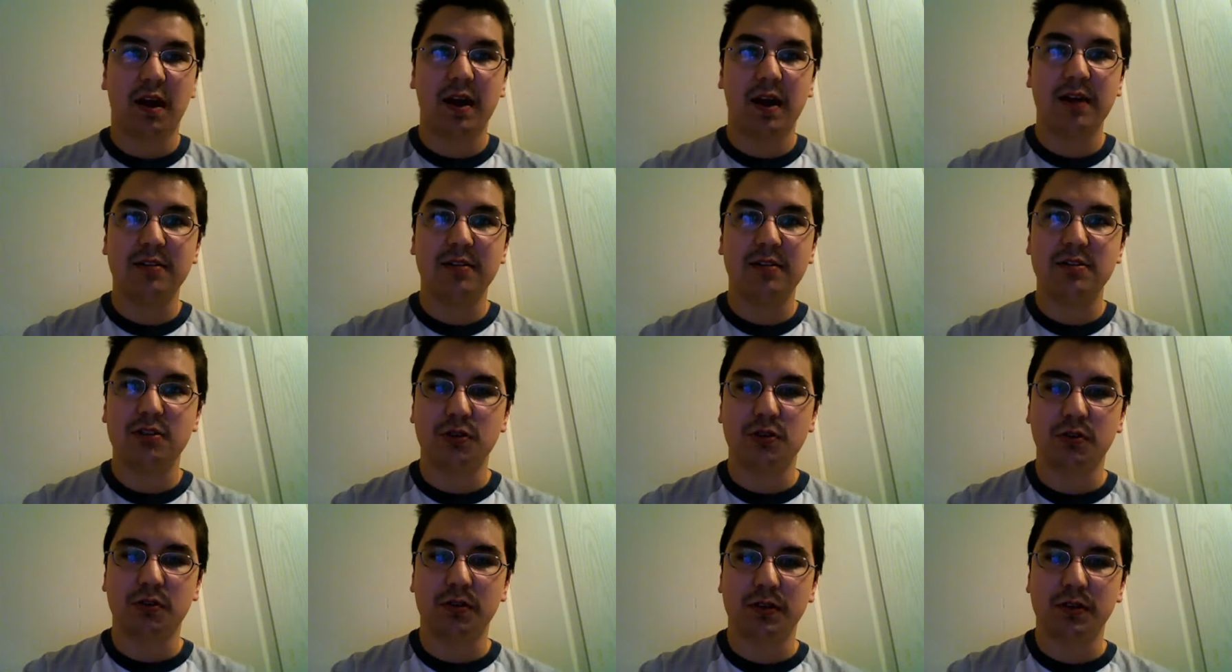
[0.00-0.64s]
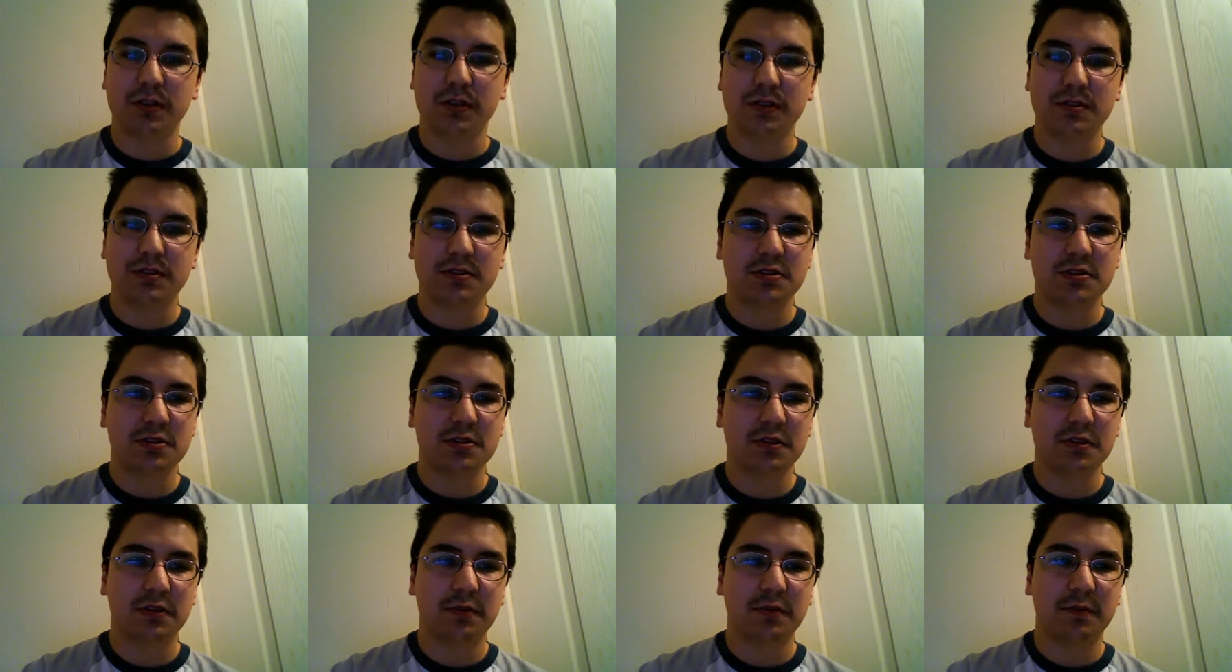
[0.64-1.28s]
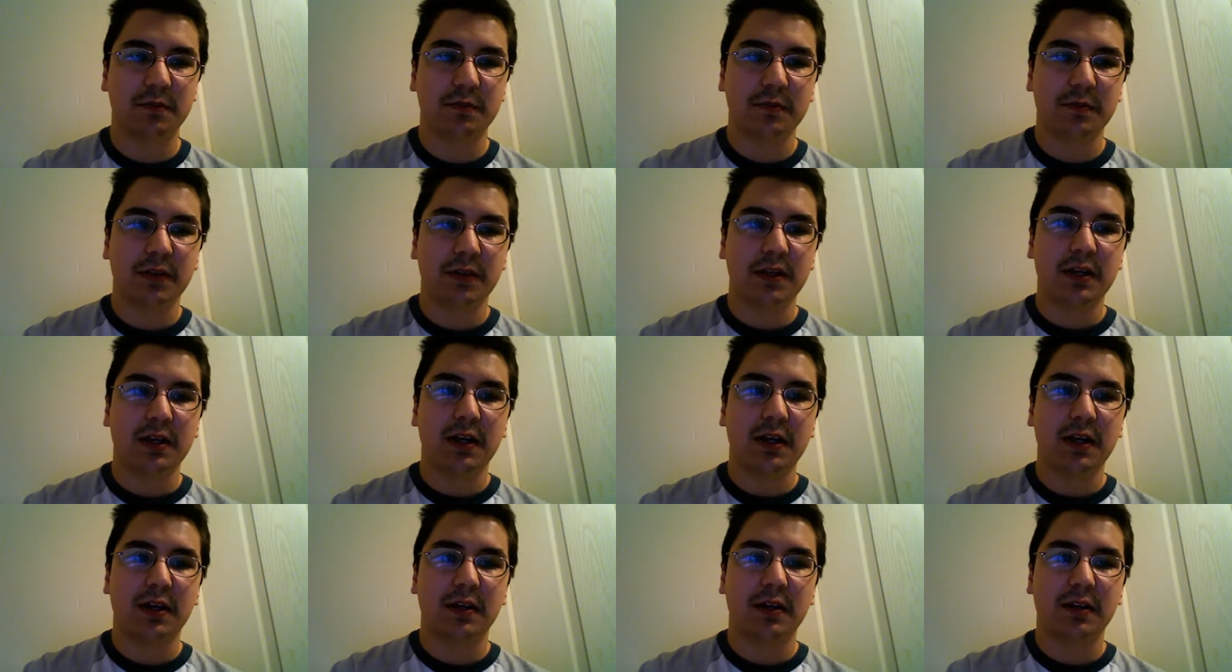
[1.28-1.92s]
I enjoyed it. So
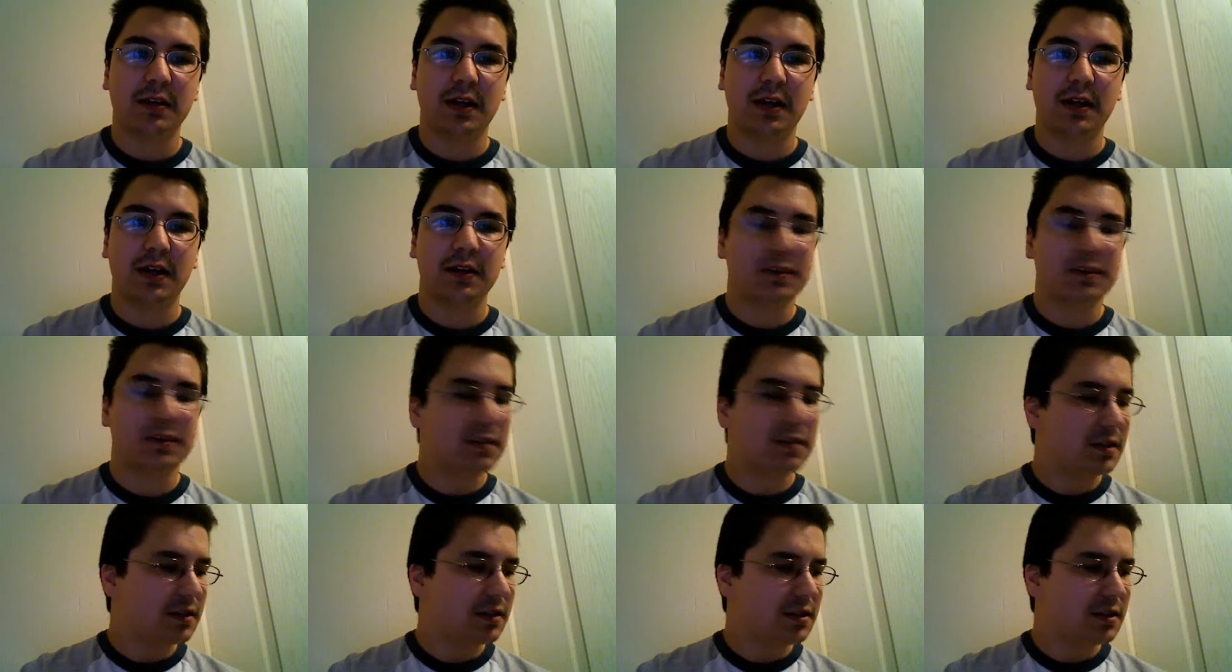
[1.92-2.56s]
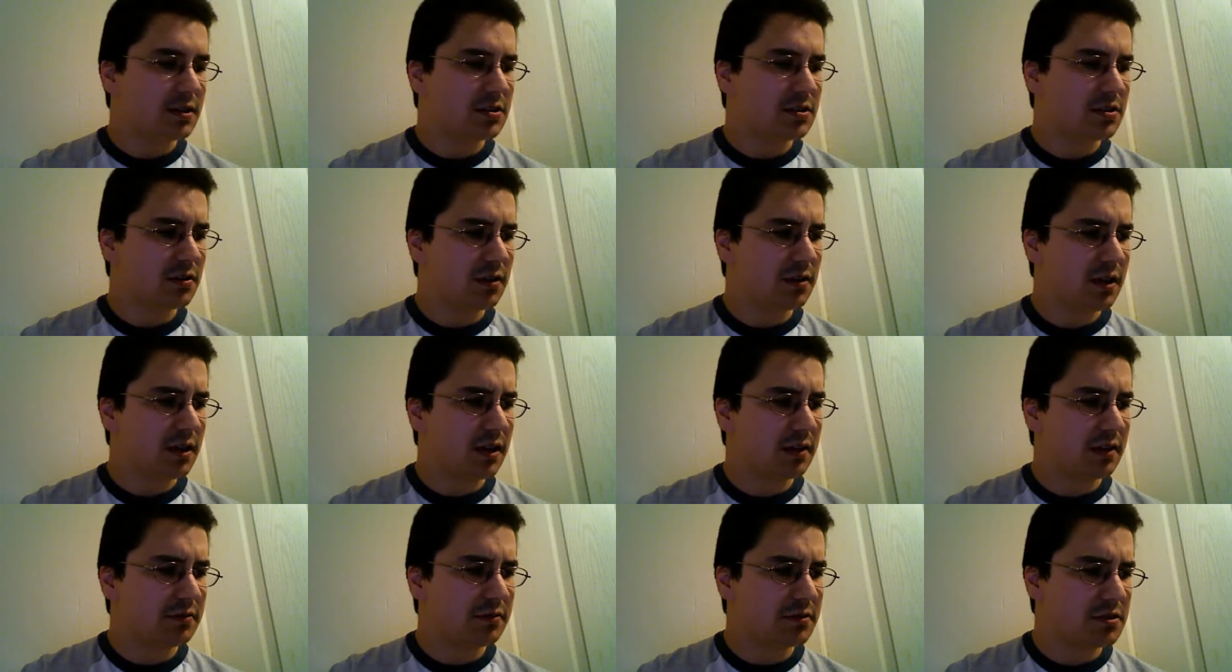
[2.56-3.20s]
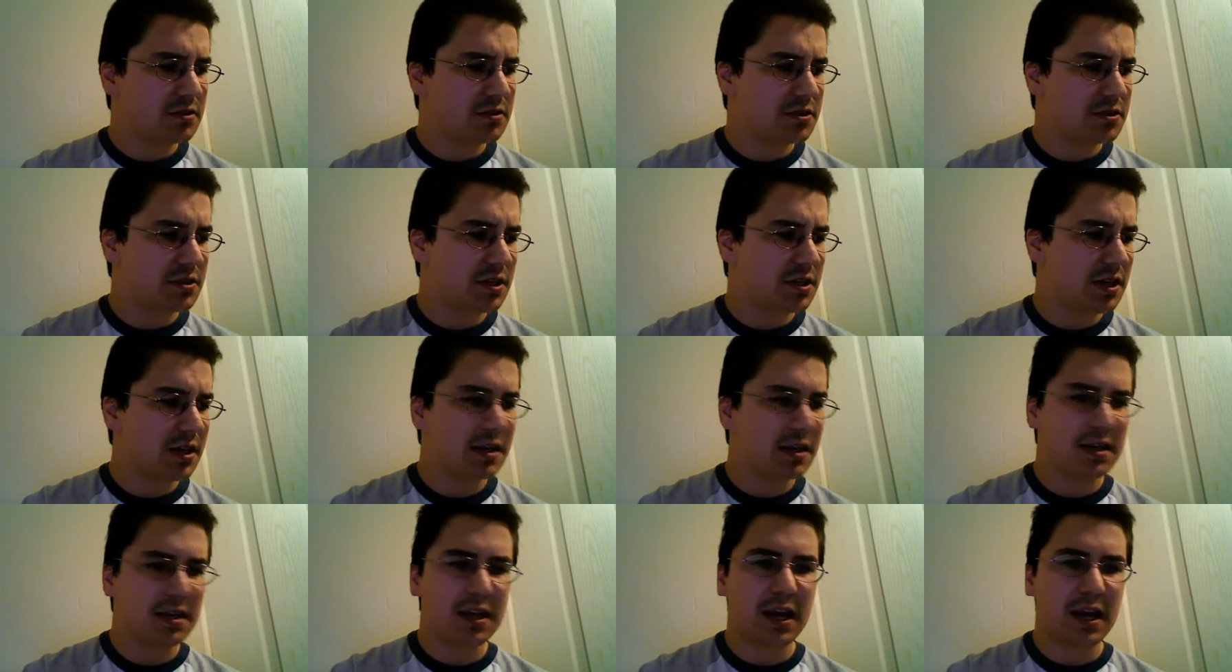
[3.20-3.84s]
I think that's all I have to
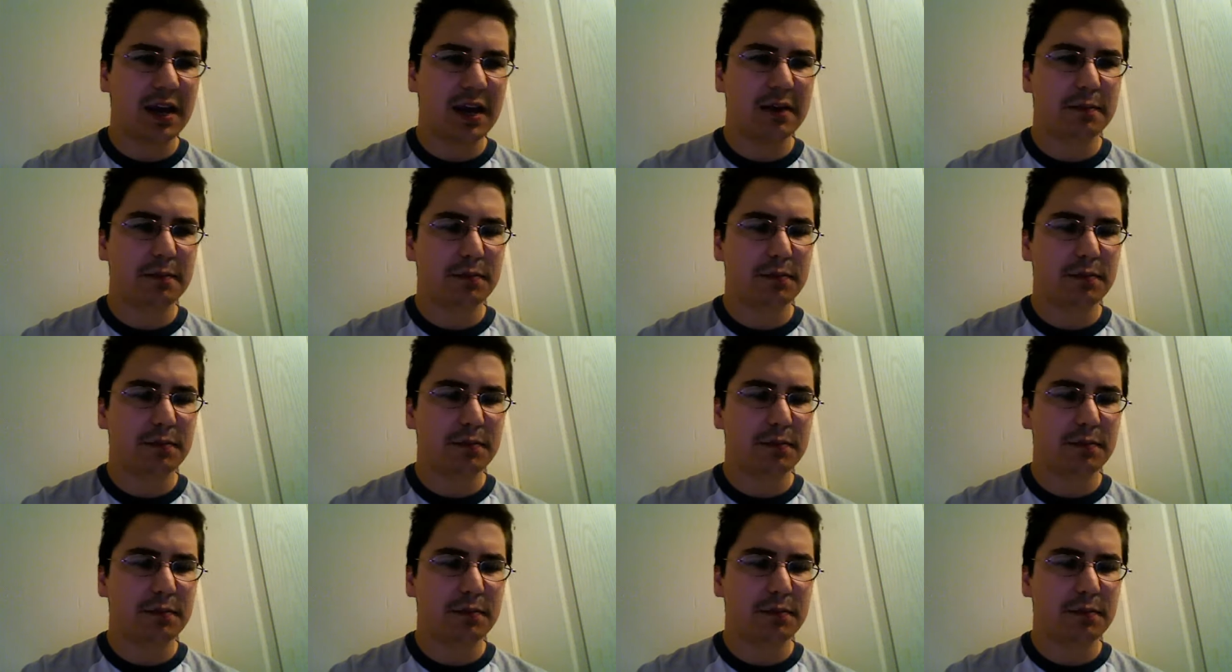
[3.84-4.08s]
say.